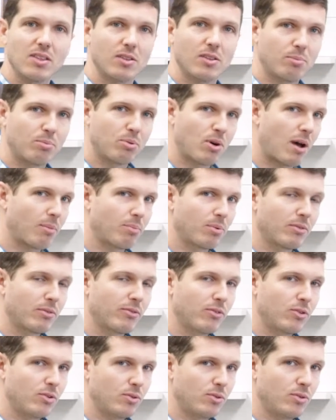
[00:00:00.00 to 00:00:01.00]
the proper
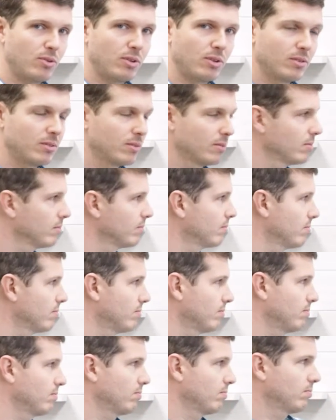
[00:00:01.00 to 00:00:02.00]
food.
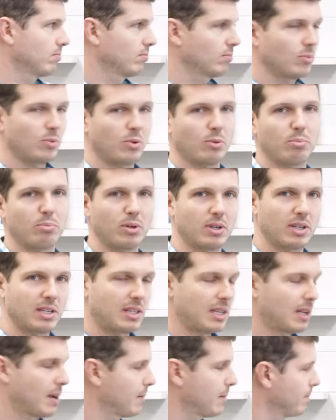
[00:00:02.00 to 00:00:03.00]
We'll put it
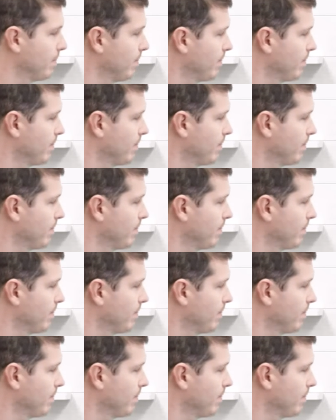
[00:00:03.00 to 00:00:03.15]
there.